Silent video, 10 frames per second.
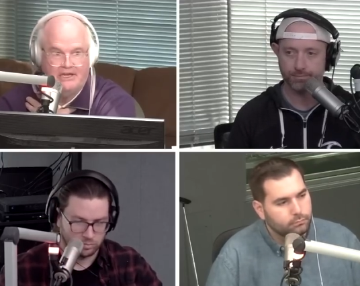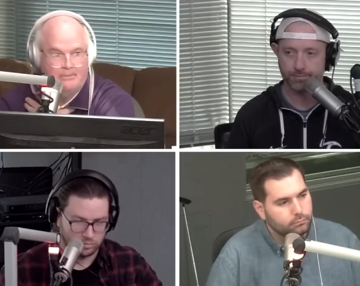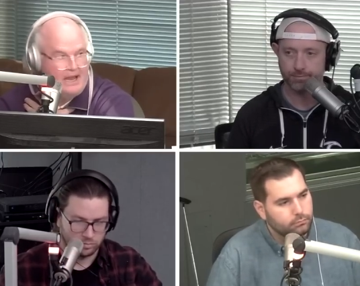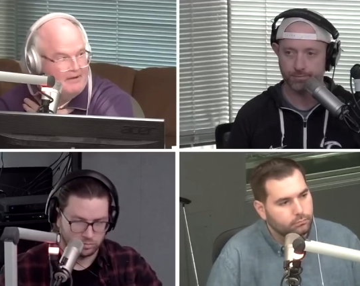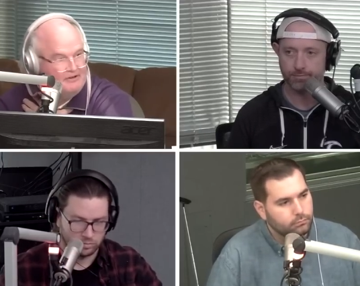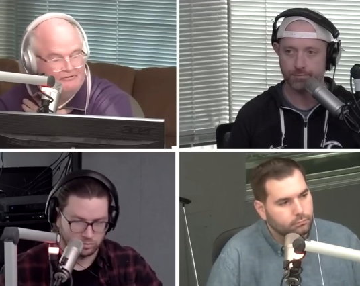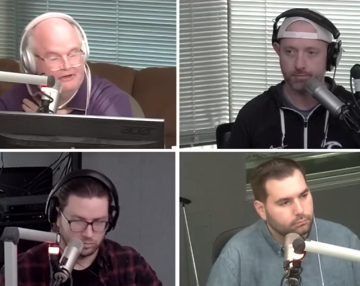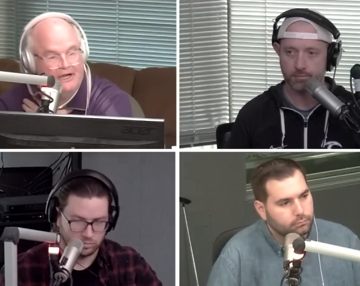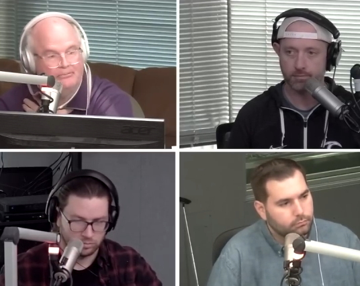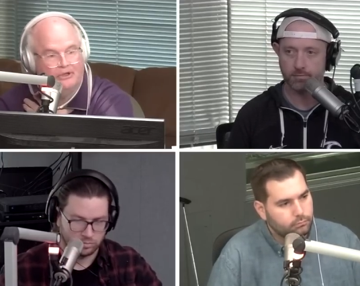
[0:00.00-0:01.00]
Speaker 1: him have to
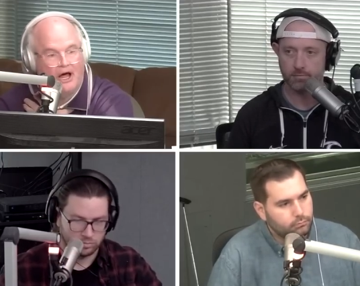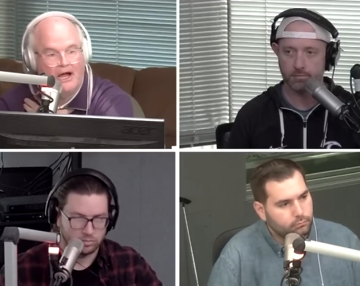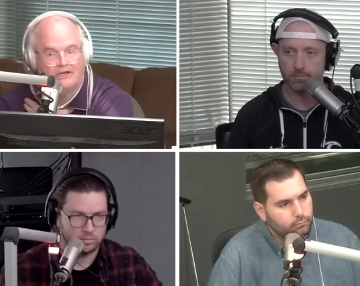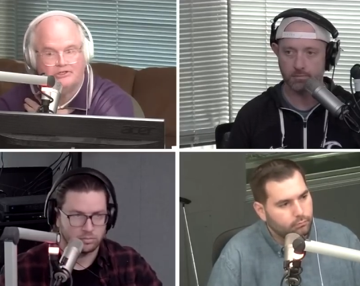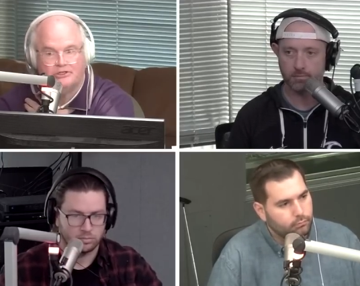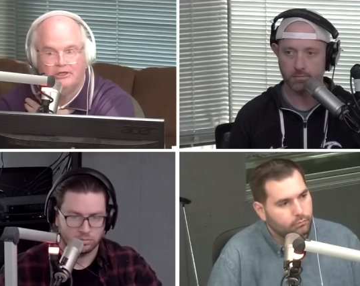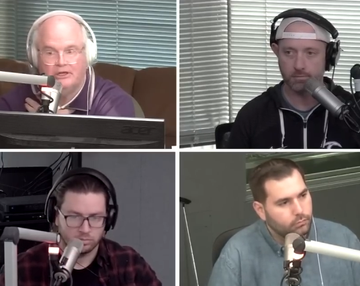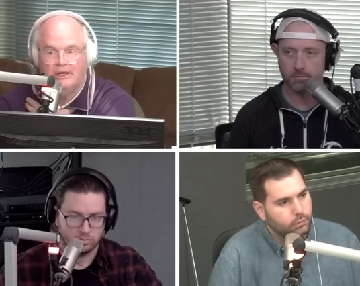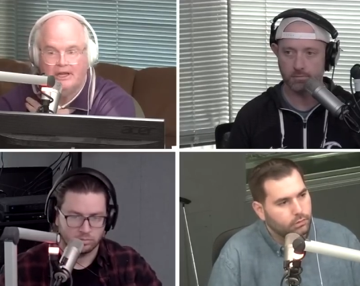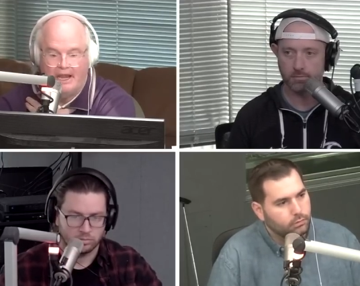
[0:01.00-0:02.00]
fight blocks
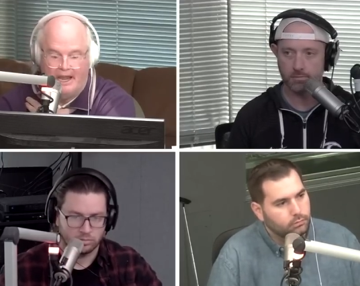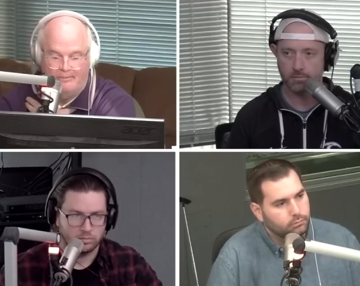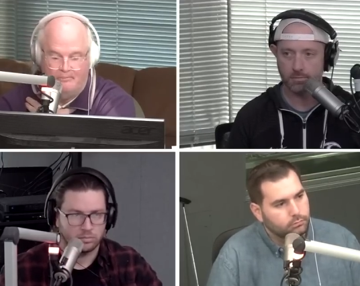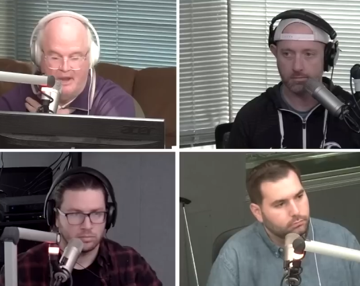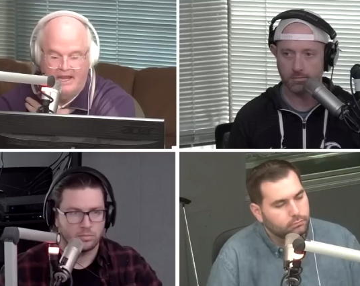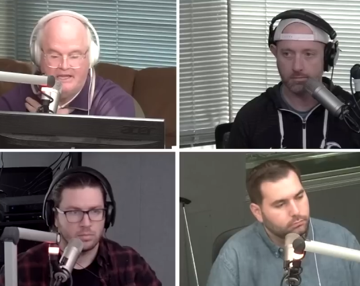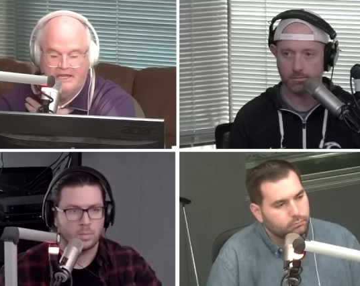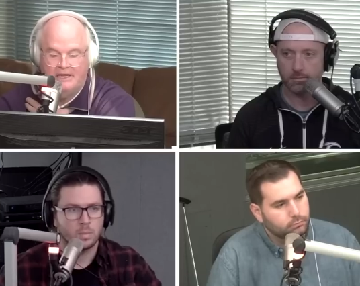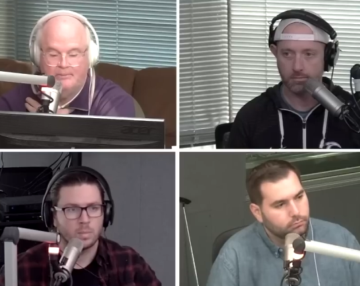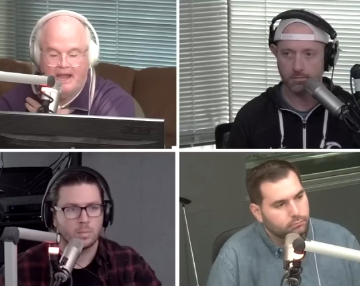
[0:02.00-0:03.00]
and make
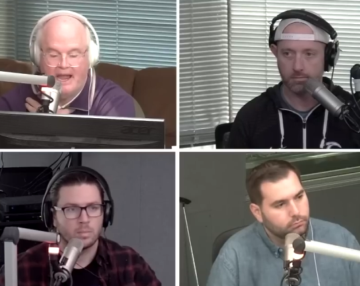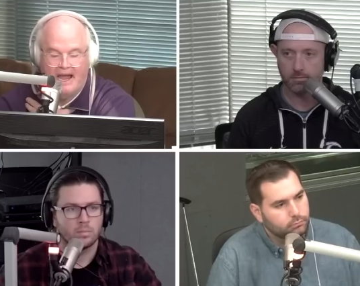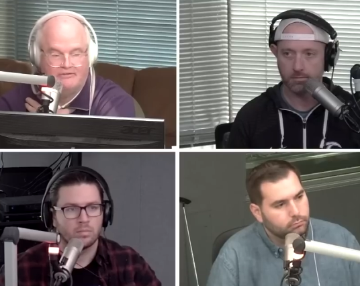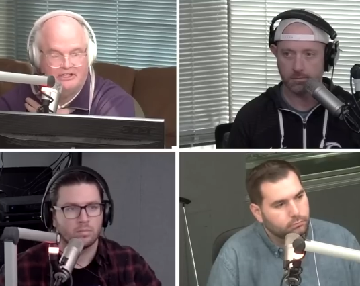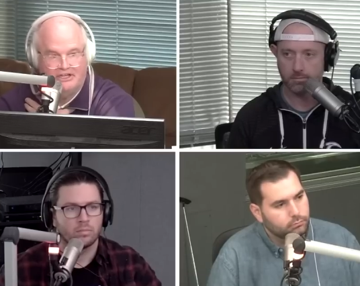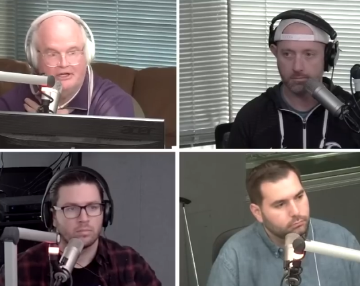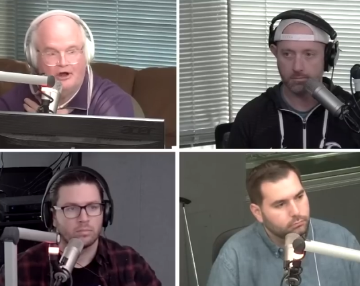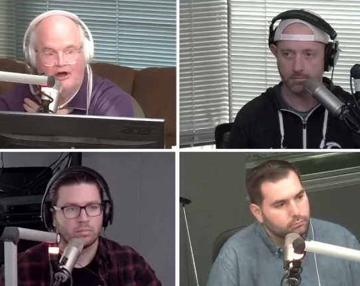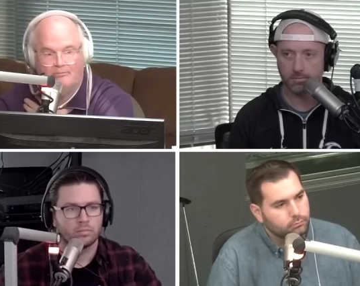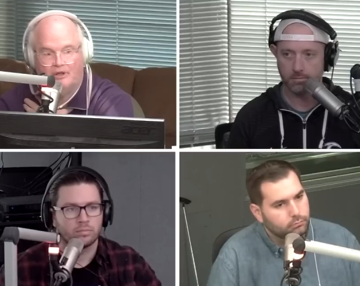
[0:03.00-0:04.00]
him have to get
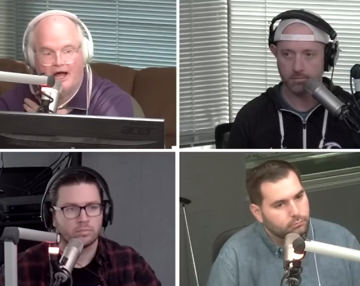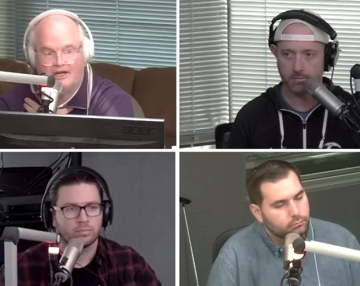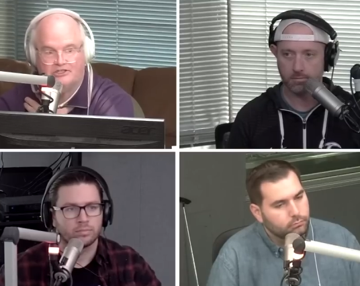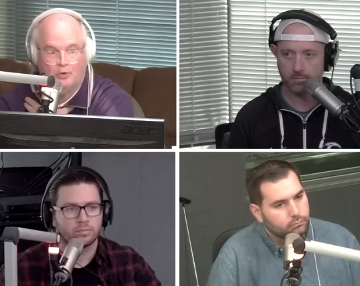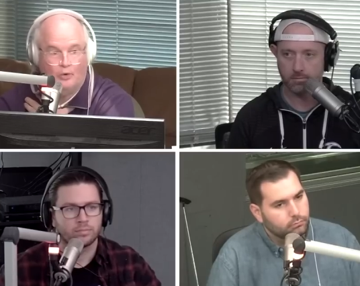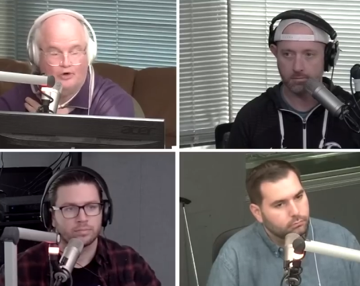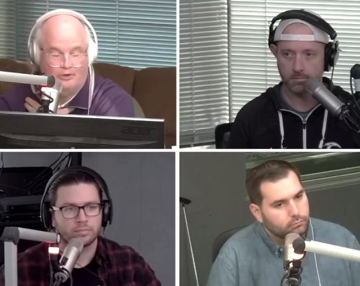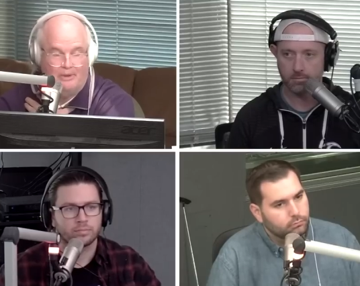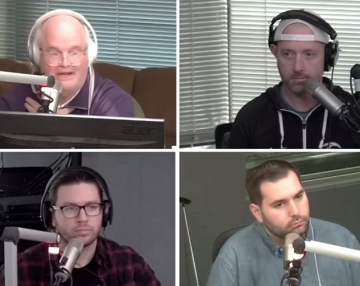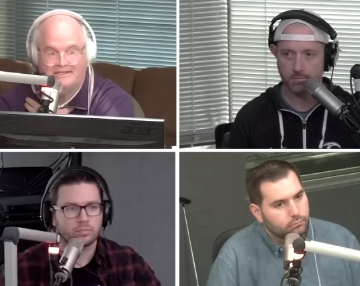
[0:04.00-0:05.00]
off blocks in order to
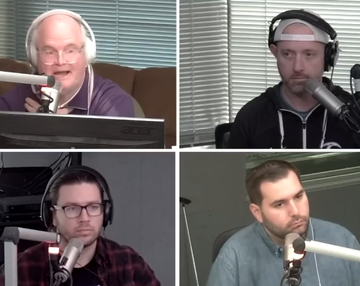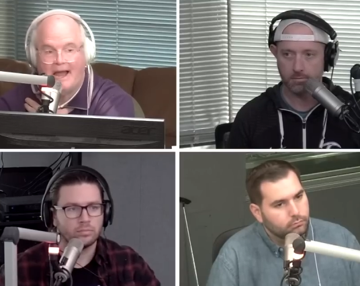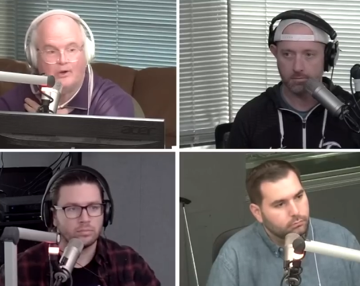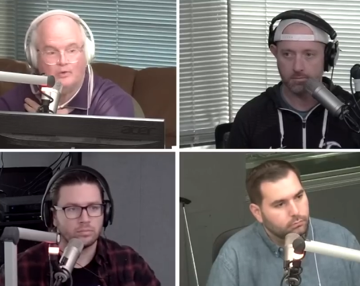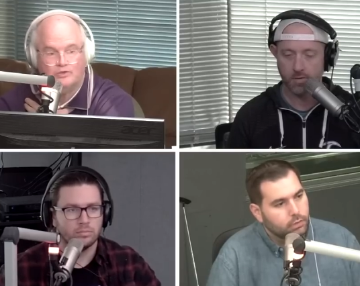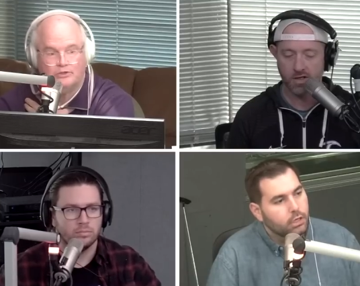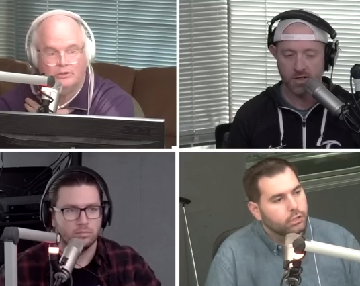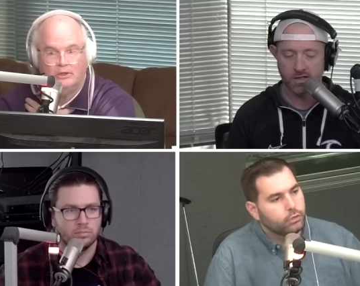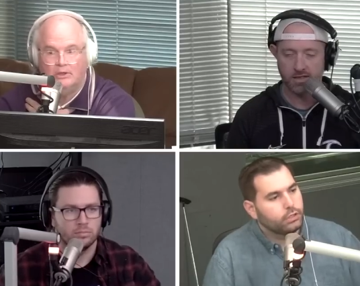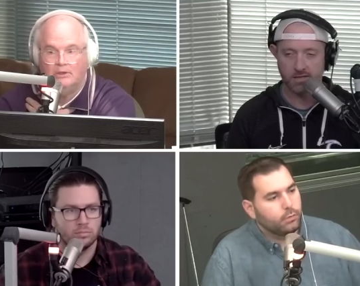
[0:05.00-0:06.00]
make tackles.
Speaker 2: So
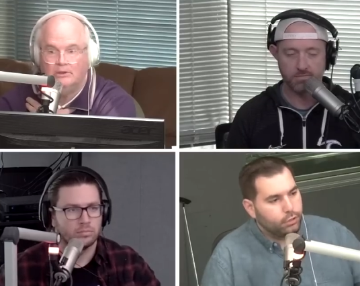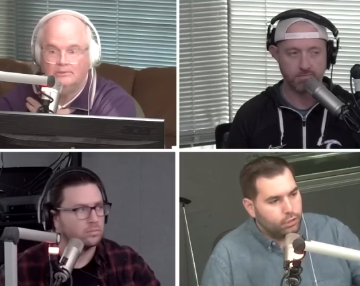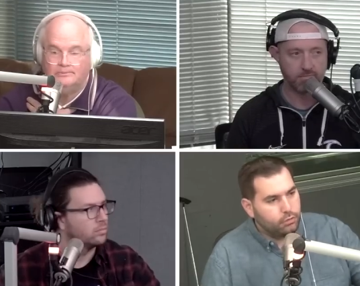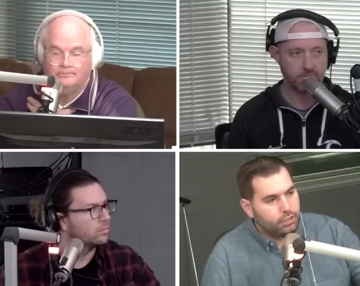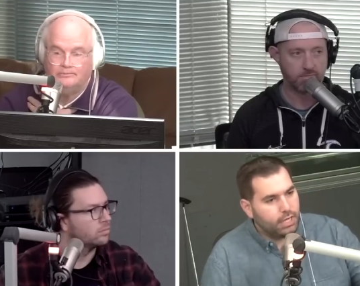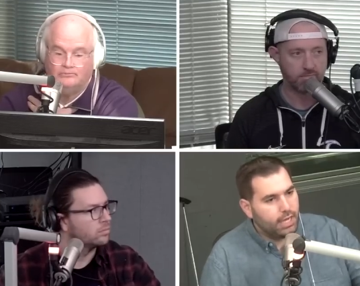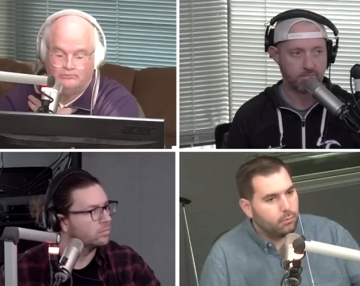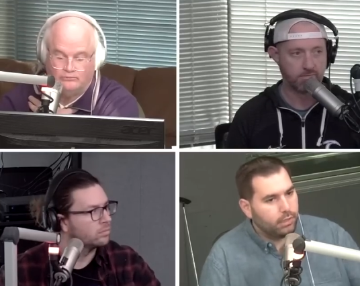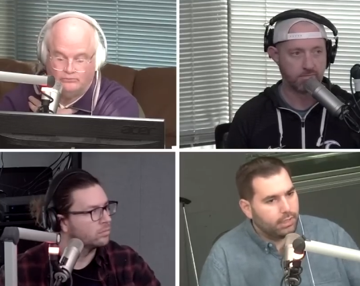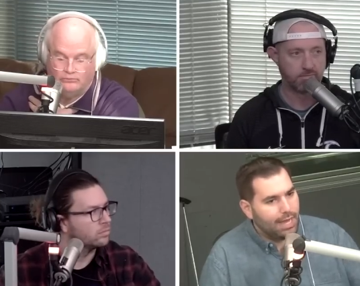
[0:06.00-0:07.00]
it's like what you said when
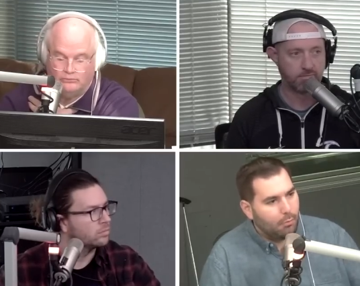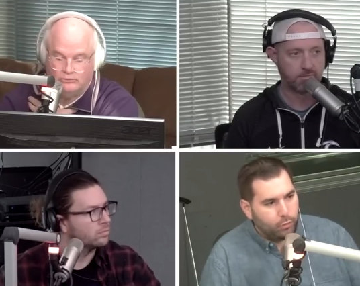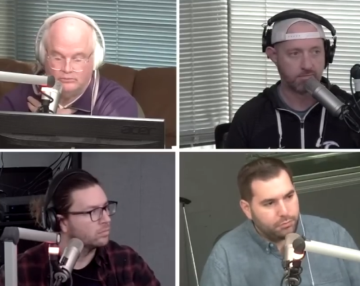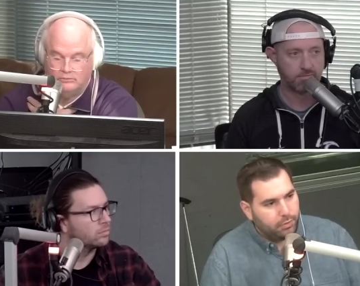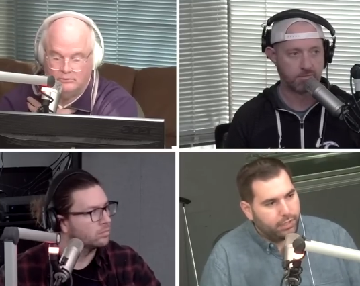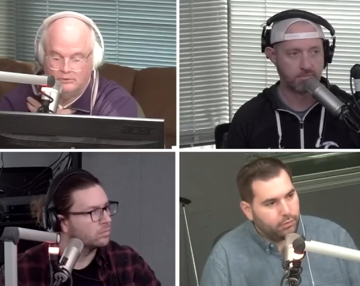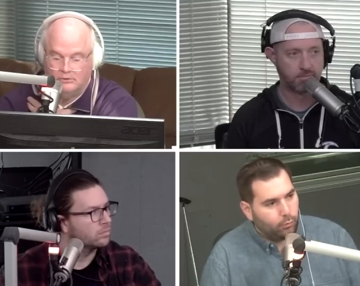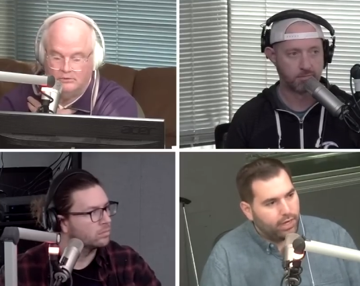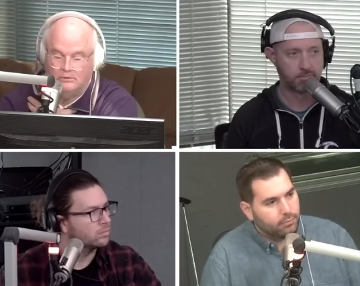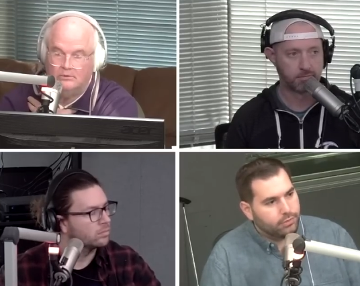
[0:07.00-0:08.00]
the Cowboys played the
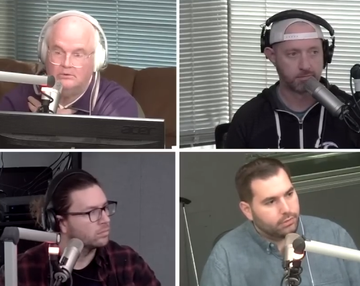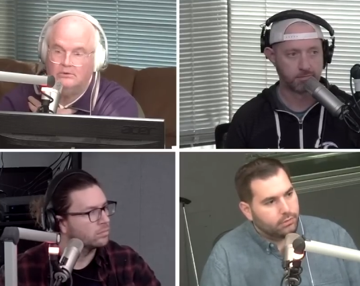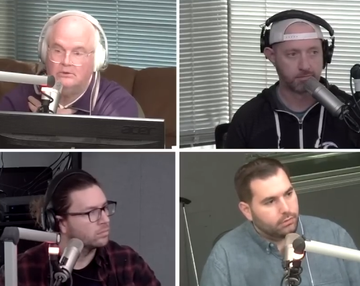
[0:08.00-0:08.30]
Rams.